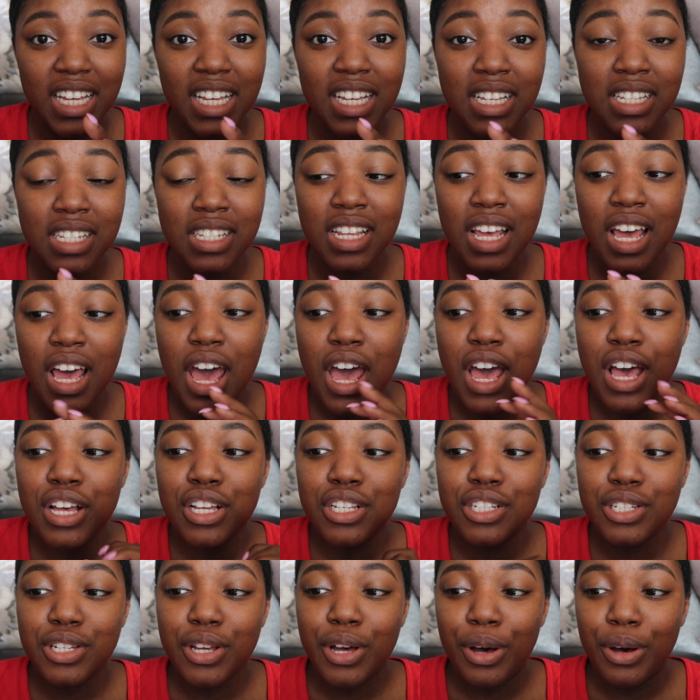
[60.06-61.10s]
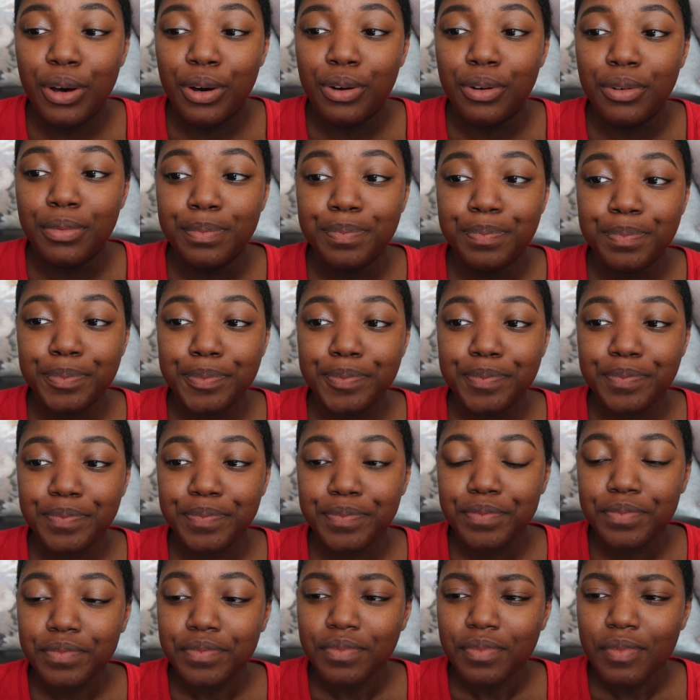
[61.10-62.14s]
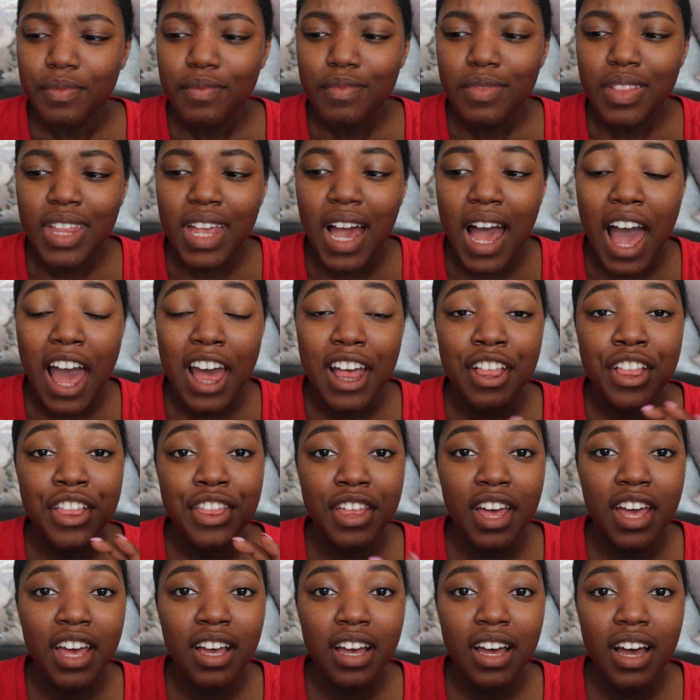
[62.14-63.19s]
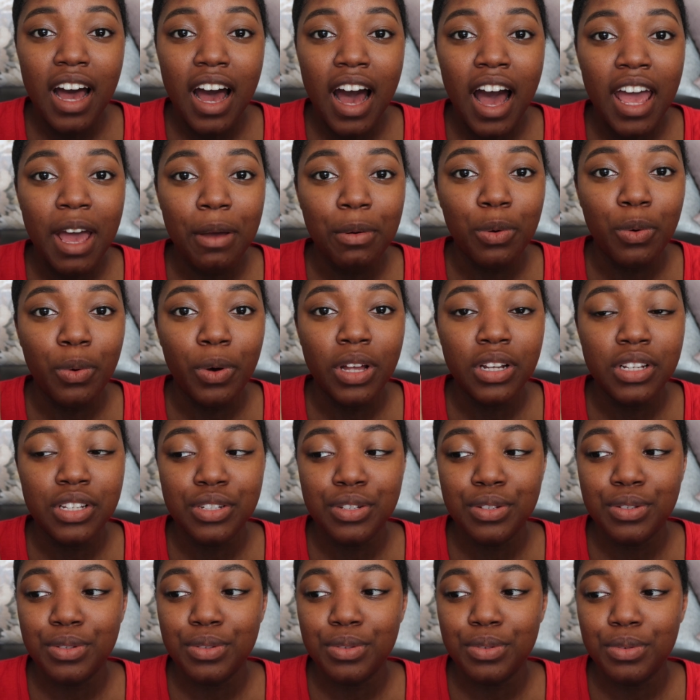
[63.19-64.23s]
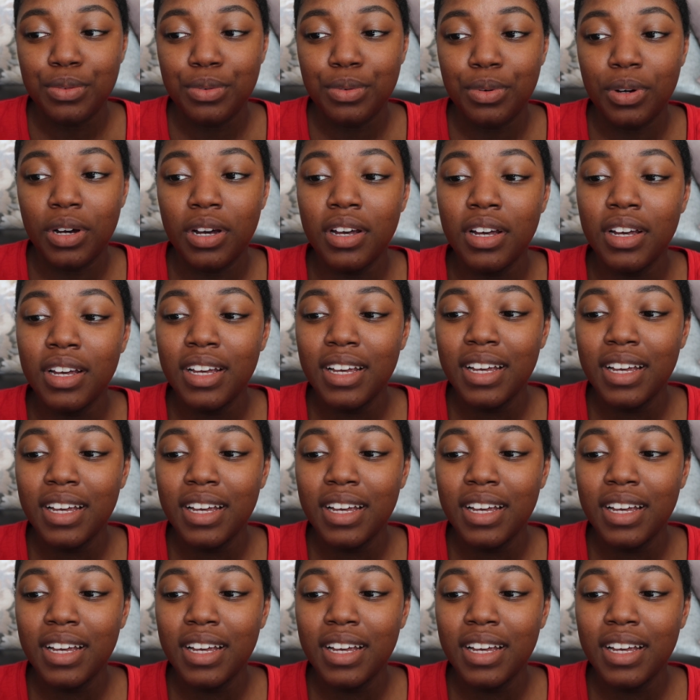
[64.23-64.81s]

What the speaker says: is. So I think I am going to